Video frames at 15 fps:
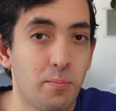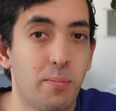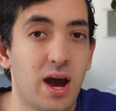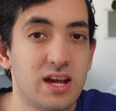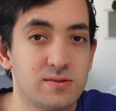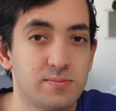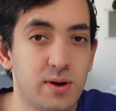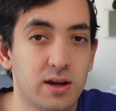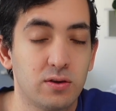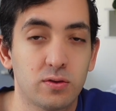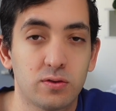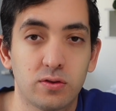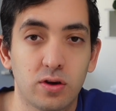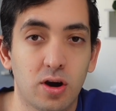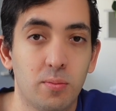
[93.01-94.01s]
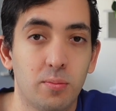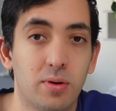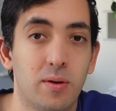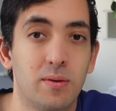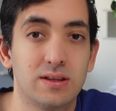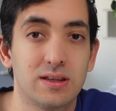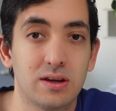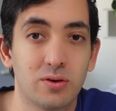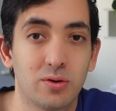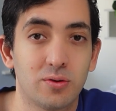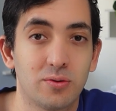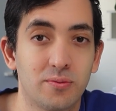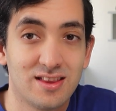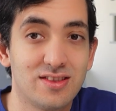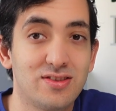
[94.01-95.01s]
patch panels to complement it
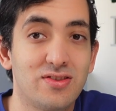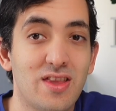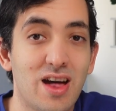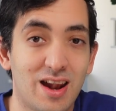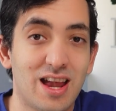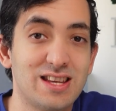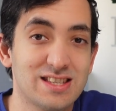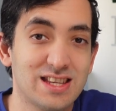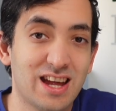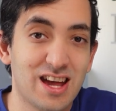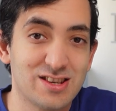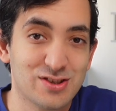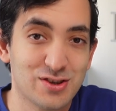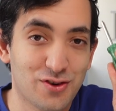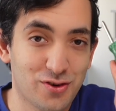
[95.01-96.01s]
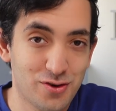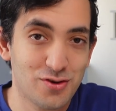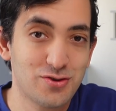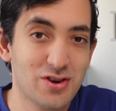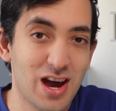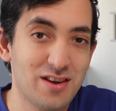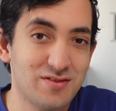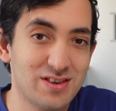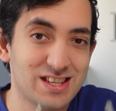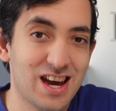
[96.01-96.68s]
all. Now let's get our screwdrivers